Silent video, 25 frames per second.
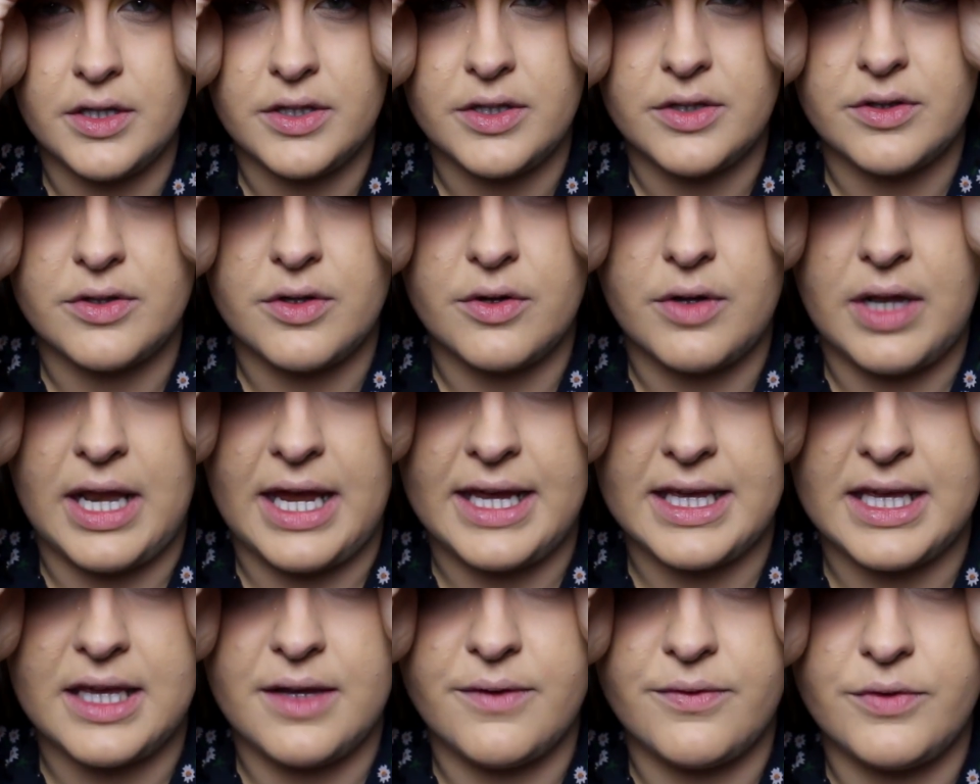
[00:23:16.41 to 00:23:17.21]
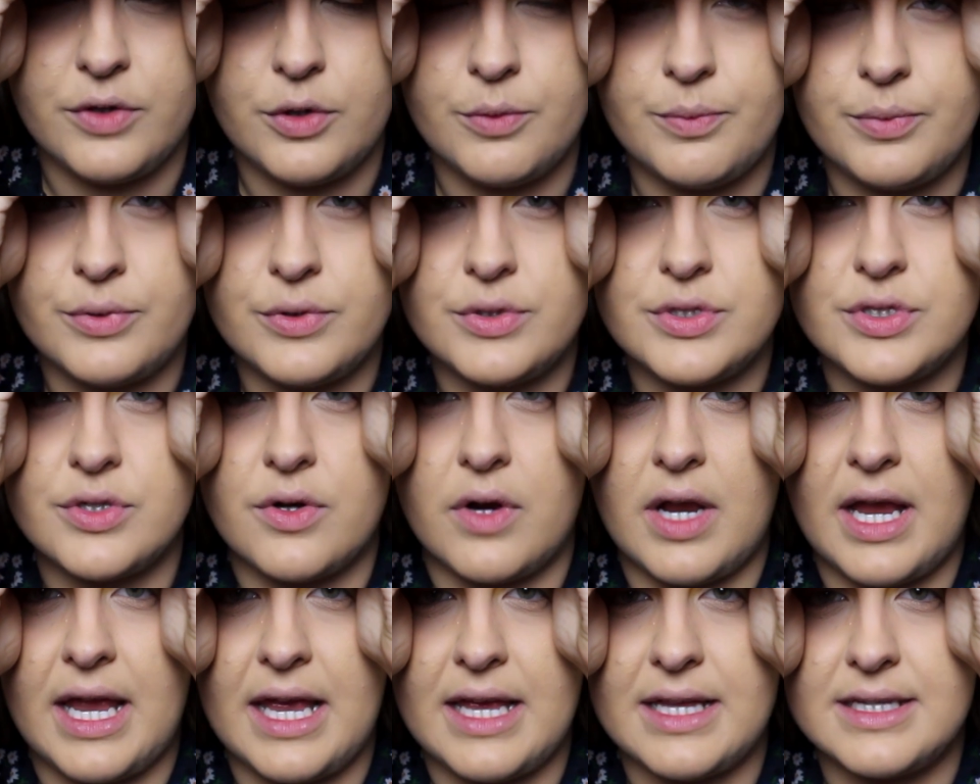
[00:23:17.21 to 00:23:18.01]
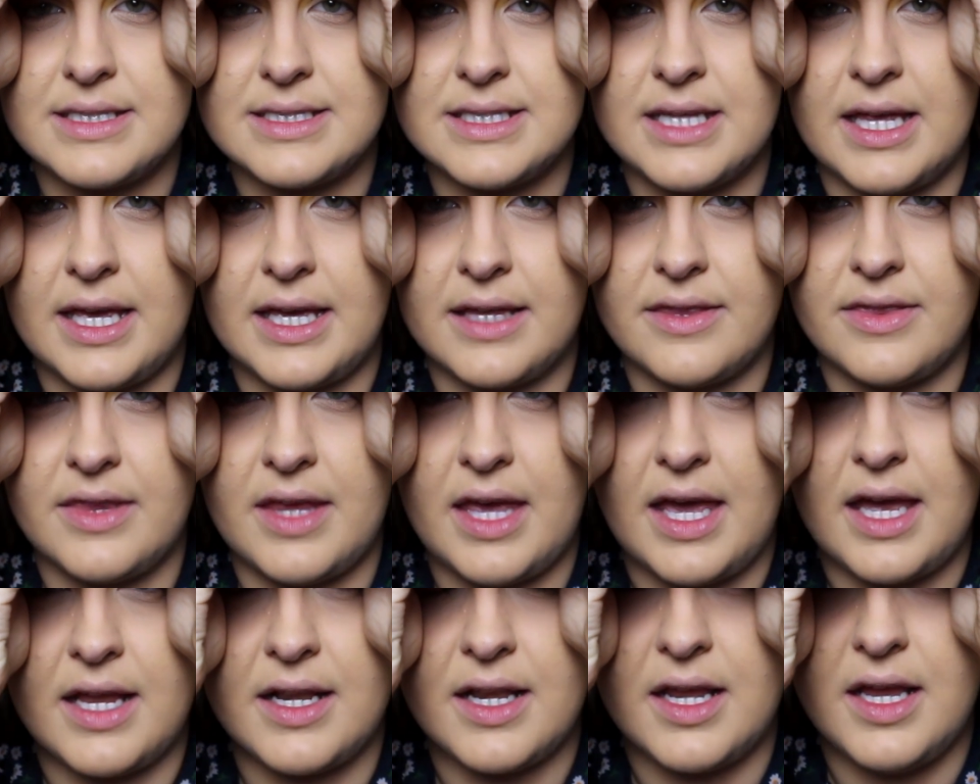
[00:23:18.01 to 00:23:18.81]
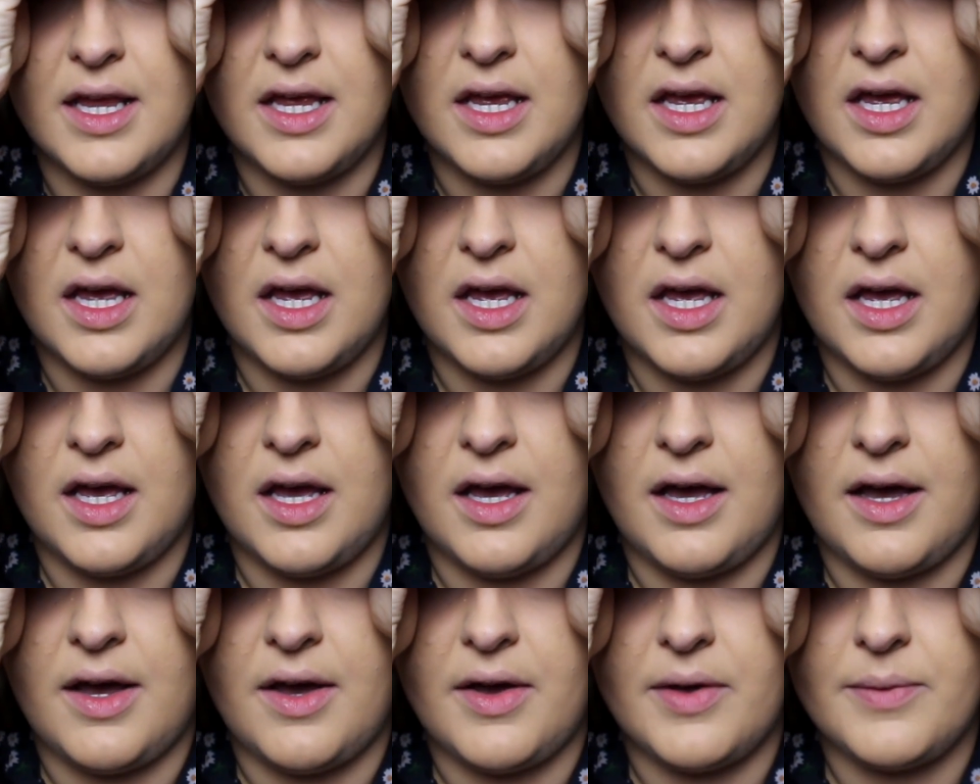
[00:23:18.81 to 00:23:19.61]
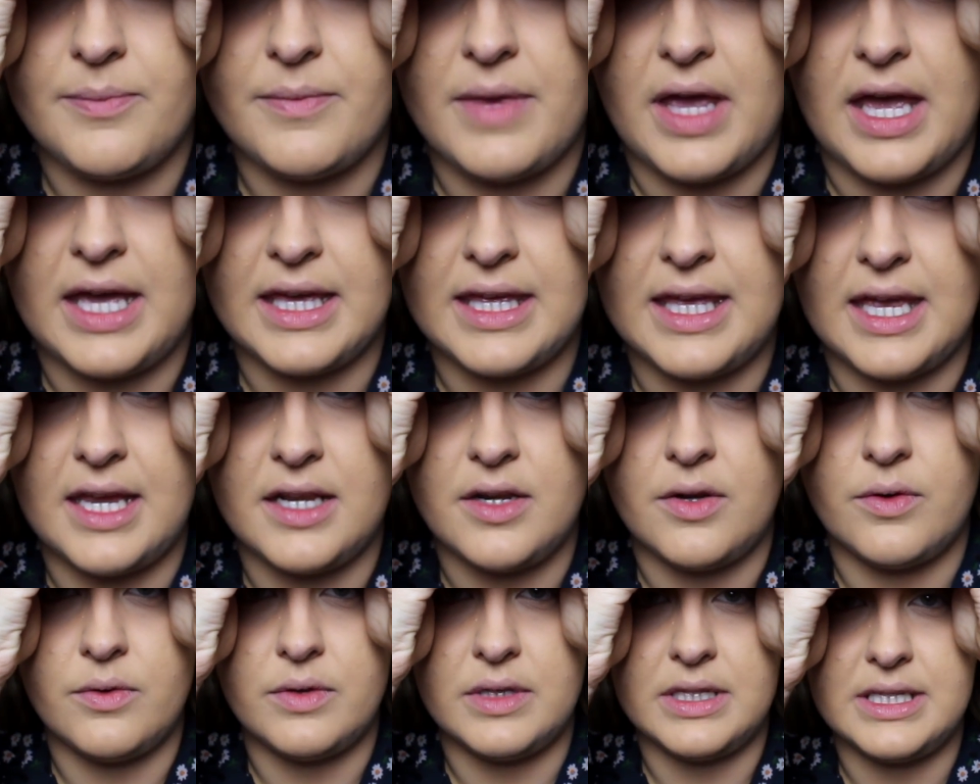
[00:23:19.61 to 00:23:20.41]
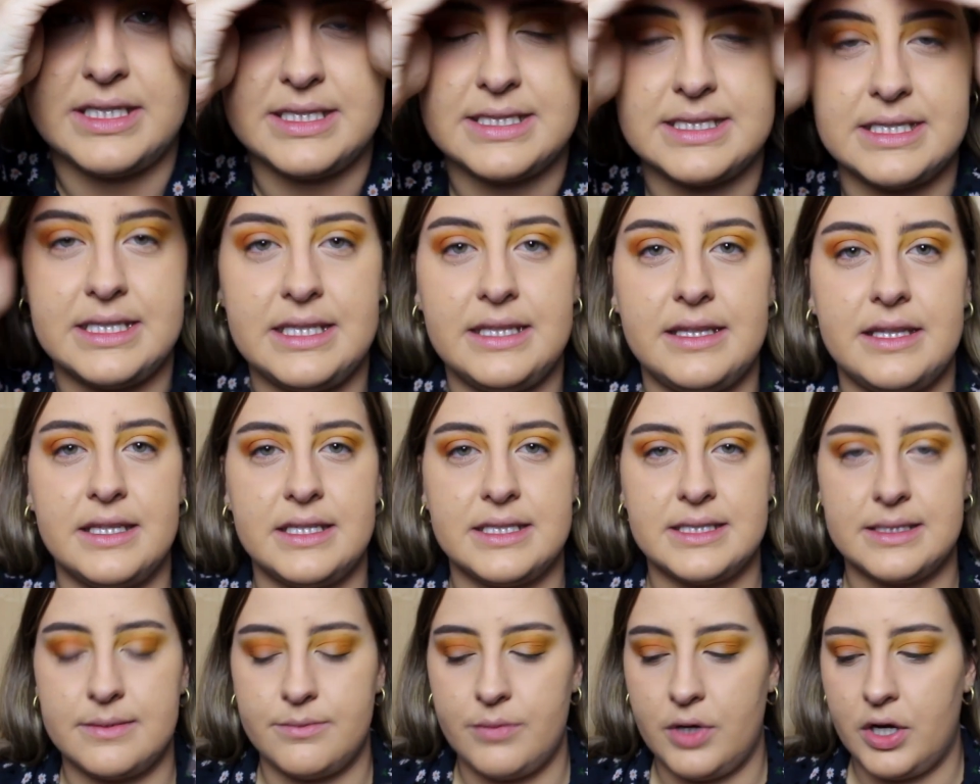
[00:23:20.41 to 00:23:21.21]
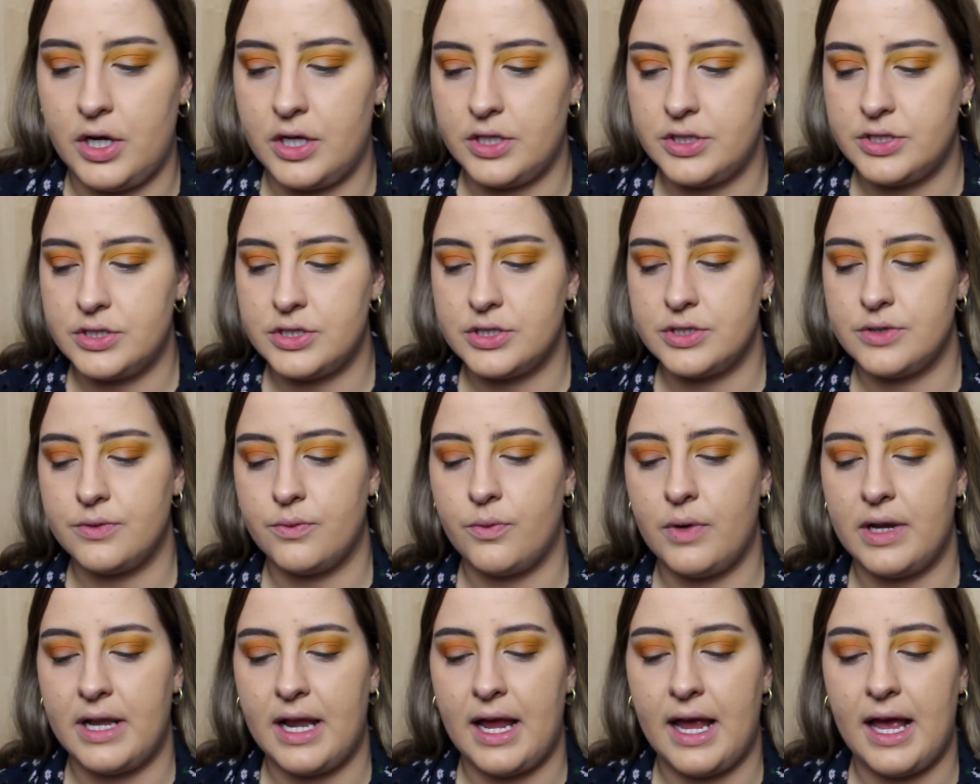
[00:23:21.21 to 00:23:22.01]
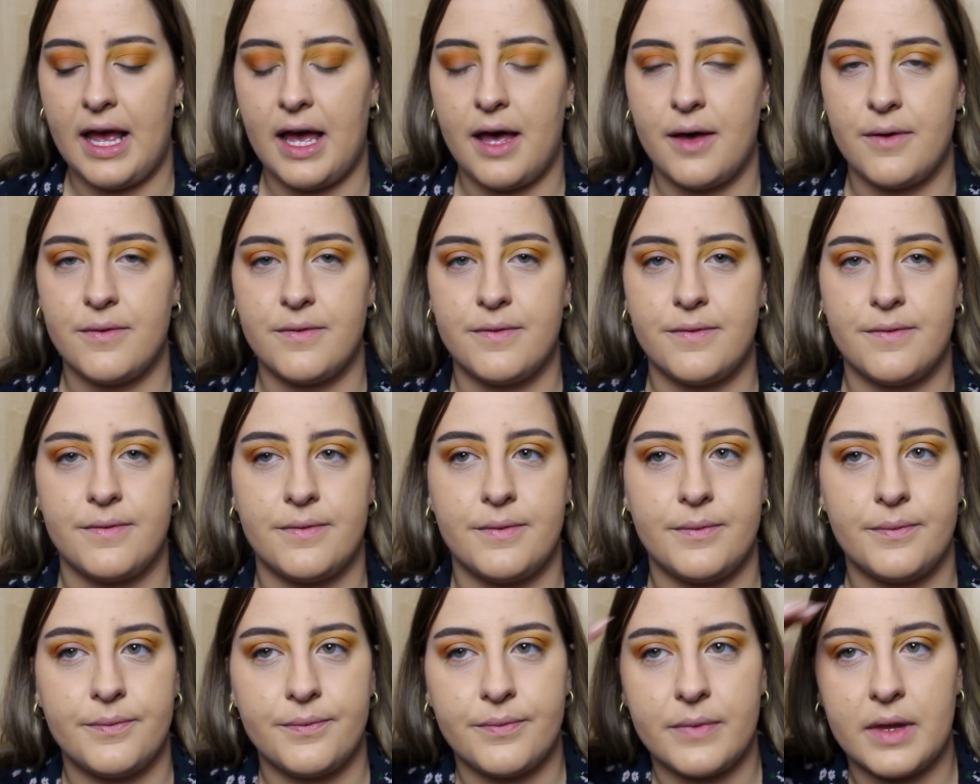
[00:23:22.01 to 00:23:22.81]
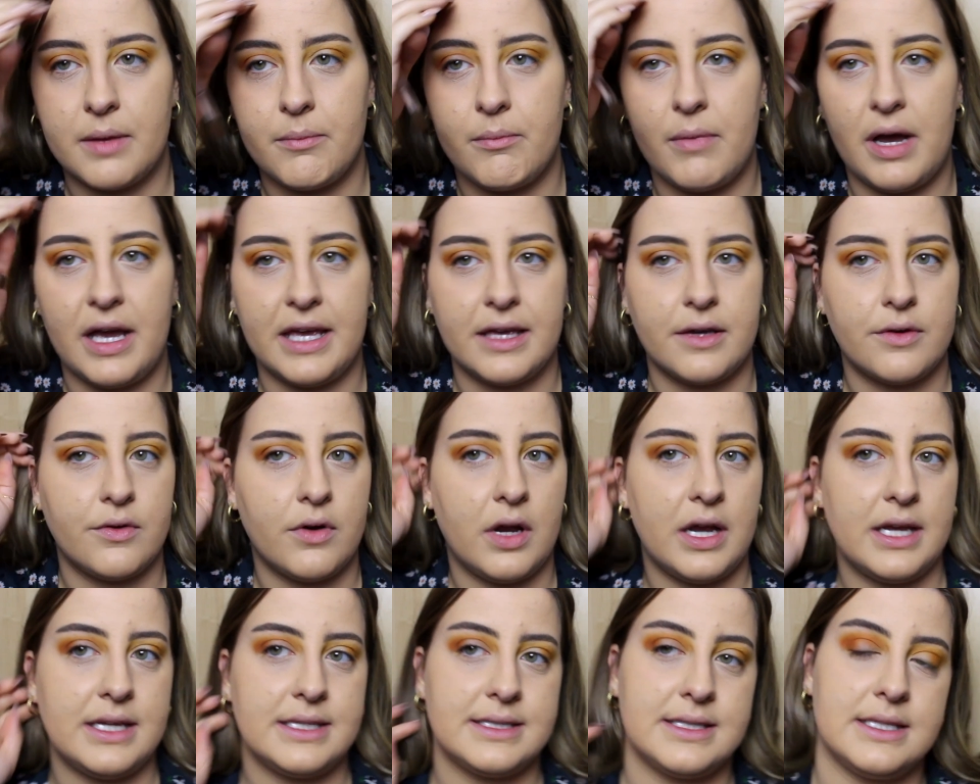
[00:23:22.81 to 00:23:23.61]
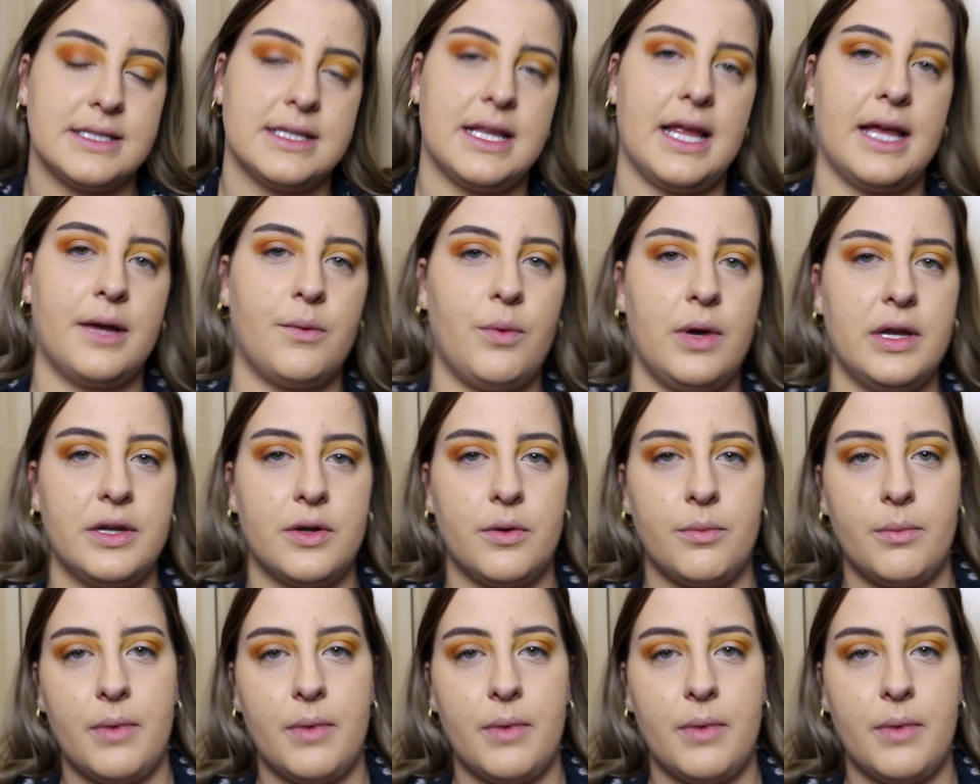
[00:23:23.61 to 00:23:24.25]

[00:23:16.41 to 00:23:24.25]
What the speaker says: You know, like if you put your hands like that, I can only see this much when I have my crisis, like when